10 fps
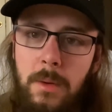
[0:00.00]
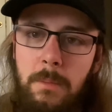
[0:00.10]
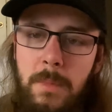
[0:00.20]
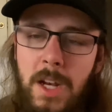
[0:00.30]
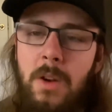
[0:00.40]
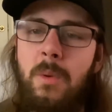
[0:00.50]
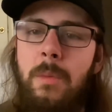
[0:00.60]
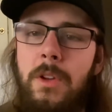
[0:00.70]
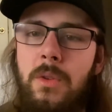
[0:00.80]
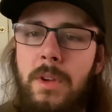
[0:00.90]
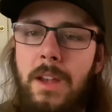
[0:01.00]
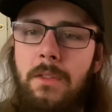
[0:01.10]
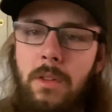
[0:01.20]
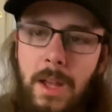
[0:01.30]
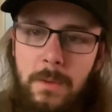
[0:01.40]
men and women who gave their
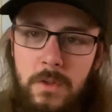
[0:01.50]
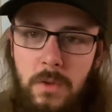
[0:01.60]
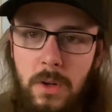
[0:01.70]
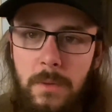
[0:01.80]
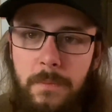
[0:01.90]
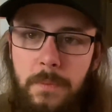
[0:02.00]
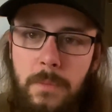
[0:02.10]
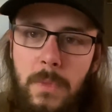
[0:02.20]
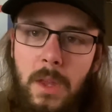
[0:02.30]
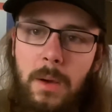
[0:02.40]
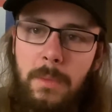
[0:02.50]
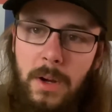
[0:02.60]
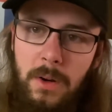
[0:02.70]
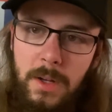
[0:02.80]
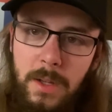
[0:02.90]
lives for
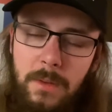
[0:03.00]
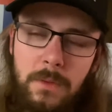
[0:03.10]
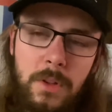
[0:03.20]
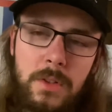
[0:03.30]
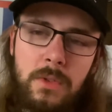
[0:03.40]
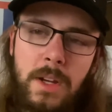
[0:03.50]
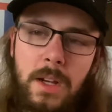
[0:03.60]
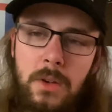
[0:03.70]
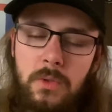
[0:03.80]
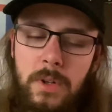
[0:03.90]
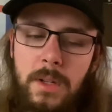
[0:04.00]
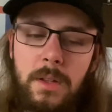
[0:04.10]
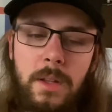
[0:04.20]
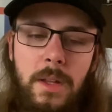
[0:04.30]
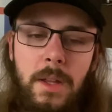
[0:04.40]
America and for this great country.
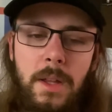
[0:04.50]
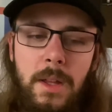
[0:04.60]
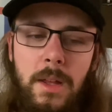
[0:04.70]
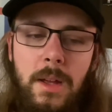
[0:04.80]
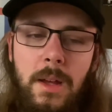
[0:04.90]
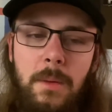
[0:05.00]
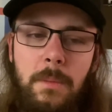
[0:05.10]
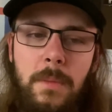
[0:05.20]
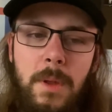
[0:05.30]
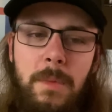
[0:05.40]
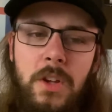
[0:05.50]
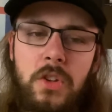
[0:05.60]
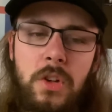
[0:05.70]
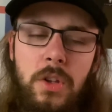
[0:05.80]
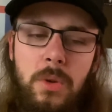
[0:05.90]
And make sure
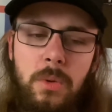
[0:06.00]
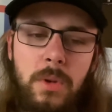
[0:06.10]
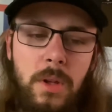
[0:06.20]
you